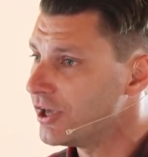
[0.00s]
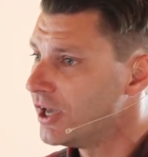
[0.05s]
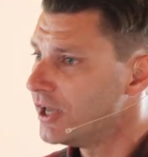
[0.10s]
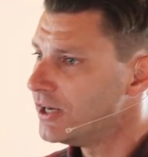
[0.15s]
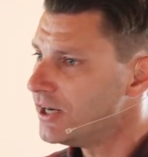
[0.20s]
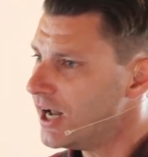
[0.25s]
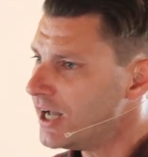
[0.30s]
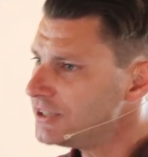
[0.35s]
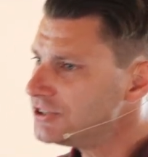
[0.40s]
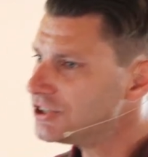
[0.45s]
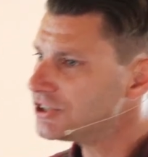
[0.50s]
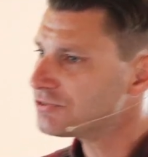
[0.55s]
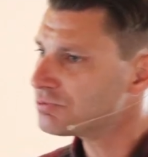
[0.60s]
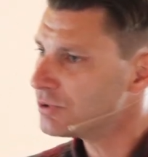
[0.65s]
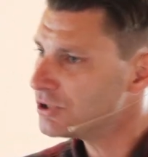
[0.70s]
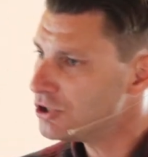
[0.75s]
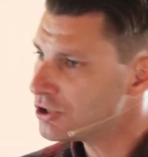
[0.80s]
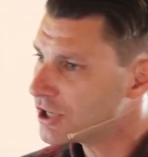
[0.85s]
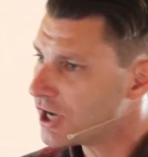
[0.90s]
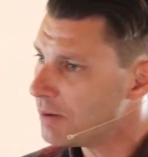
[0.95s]
not just when
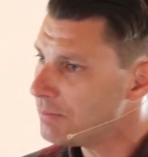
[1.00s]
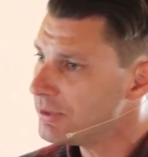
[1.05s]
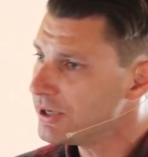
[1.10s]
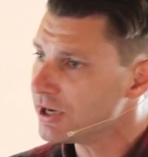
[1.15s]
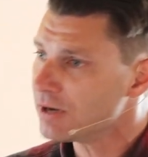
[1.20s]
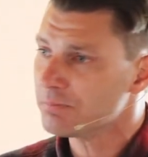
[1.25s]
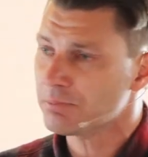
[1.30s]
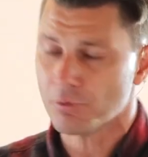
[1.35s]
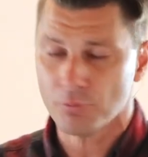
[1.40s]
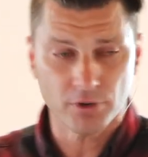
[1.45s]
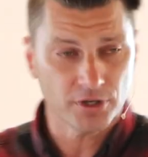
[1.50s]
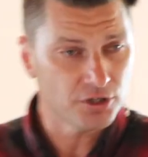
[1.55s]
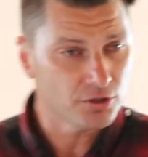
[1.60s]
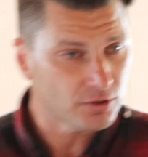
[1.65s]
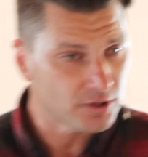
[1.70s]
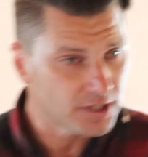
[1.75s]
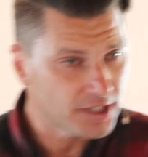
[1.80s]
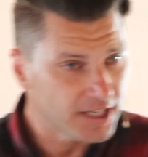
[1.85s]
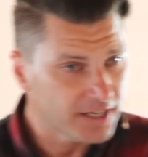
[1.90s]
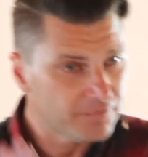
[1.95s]
you come here, but when you
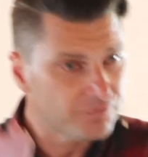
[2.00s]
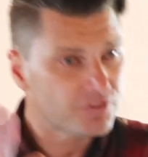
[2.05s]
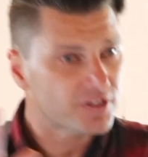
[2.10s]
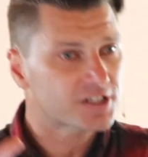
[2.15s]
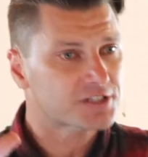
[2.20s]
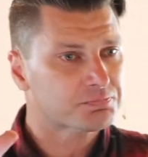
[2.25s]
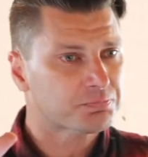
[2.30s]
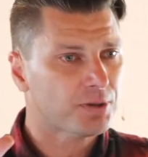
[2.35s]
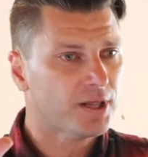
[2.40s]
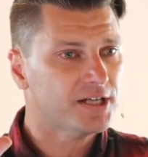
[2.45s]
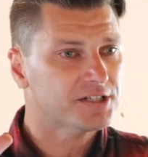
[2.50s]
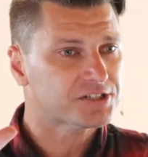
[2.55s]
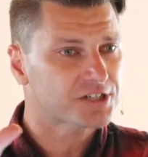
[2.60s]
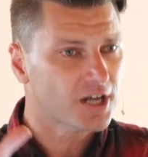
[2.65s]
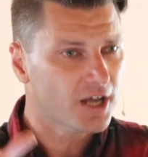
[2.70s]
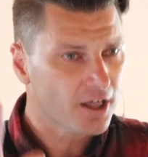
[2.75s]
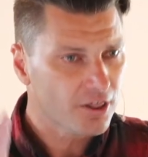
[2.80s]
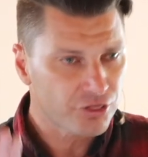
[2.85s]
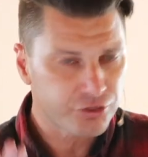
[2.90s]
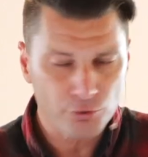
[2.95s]
leave this place
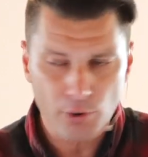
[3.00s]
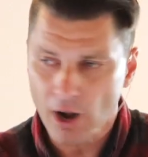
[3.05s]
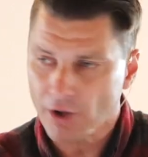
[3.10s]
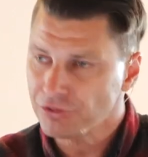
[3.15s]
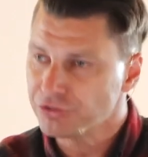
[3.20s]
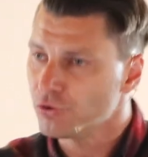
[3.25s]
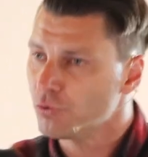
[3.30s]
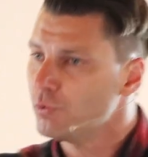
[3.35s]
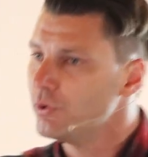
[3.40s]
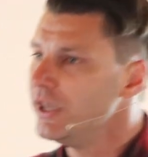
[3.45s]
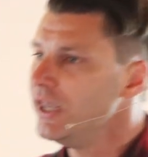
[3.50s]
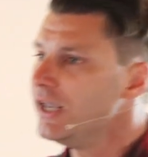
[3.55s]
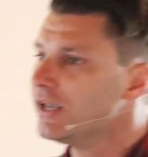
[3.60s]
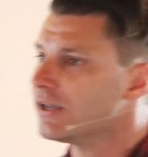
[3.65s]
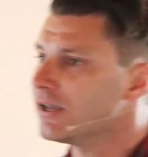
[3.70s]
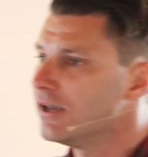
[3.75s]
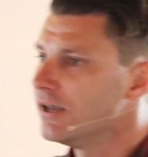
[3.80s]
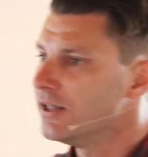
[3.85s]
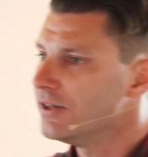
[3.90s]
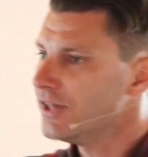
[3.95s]
throughout the week,
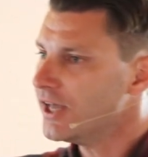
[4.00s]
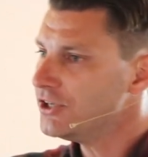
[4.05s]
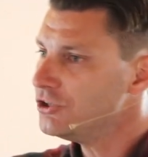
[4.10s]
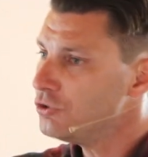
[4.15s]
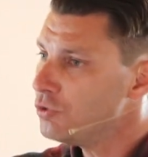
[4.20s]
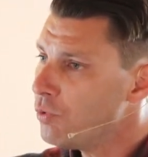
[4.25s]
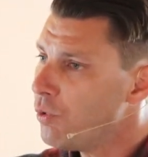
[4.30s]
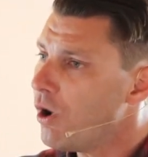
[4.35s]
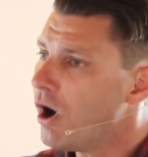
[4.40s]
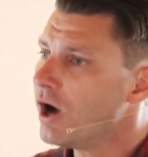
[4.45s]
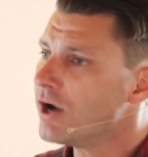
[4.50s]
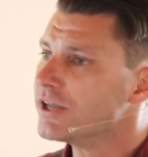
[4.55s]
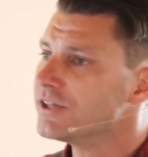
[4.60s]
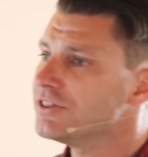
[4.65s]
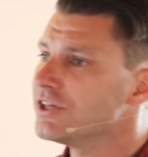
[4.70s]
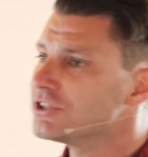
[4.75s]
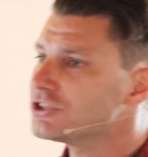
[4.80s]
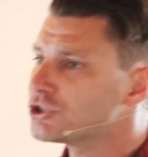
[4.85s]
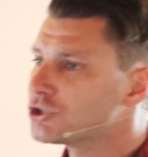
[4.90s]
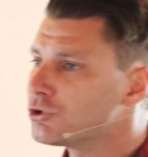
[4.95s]
that you walk in the
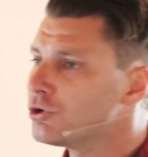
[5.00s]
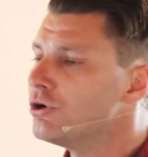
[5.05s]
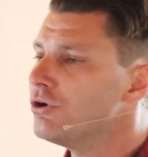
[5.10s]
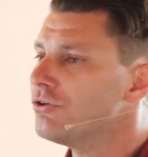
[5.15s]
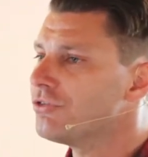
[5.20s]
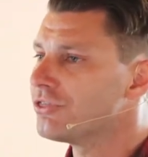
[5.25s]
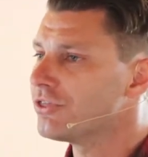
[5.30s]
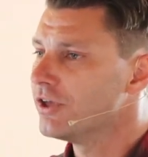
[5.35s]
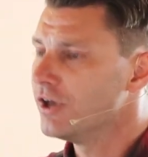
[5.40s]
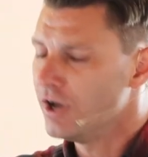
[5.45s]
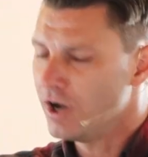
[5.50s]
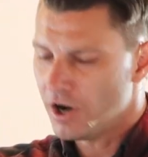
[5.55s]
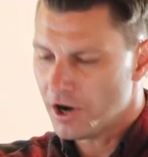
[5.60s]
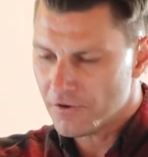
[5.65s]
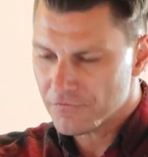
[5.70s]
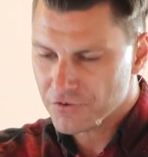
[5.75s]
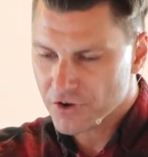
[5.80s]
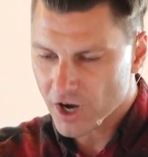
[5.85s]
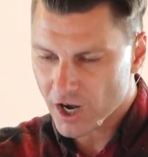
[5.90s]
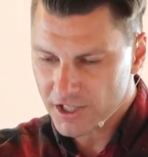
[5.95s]
truth
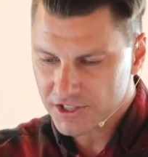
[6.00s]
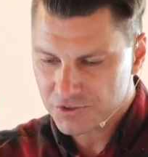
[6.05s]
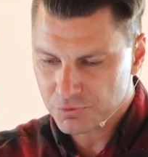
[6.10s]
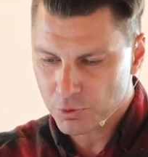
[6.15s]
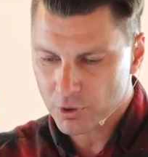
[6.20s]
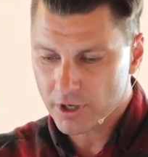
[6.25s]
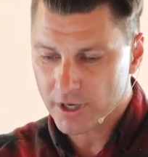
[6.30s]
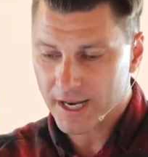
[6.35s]
of God's Word.